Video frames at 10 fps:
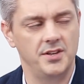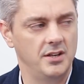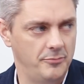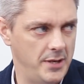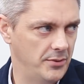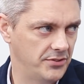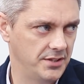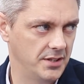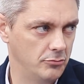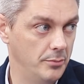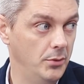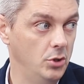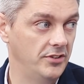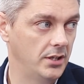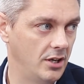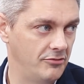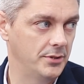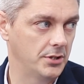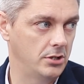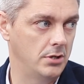a third of people think that removing
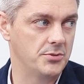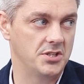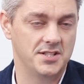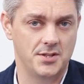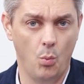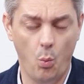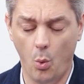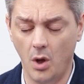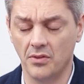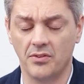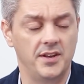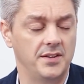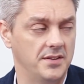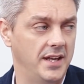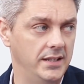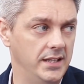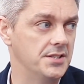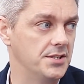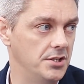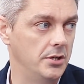government corruption is the one thing that they
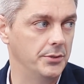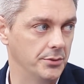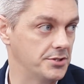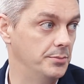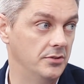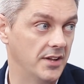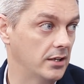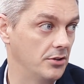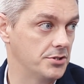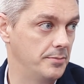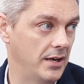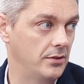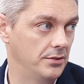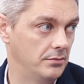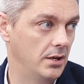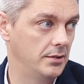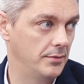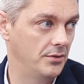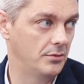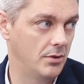need to do in order to move their country back on the
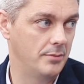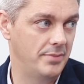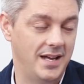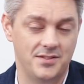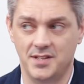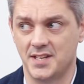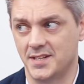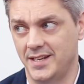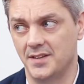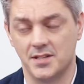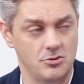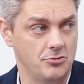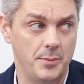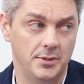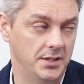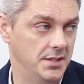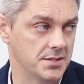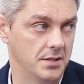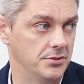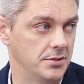right path. And that's crippling
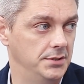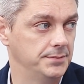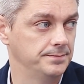these countries.